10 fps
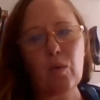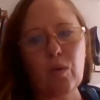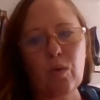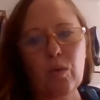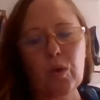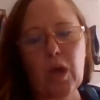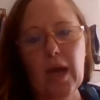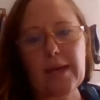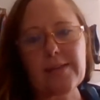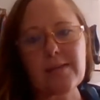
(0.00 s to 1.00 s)
or would
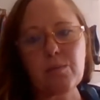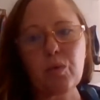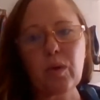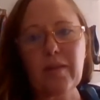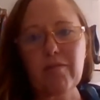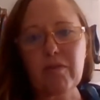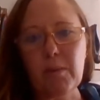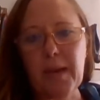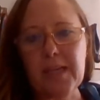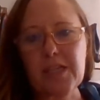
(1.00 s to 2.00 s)
like some more
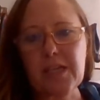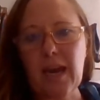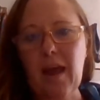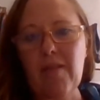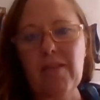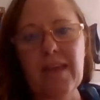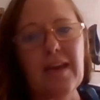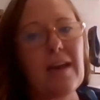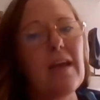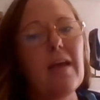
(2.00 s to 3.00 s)
information,
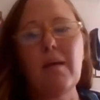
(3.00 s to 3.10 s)
then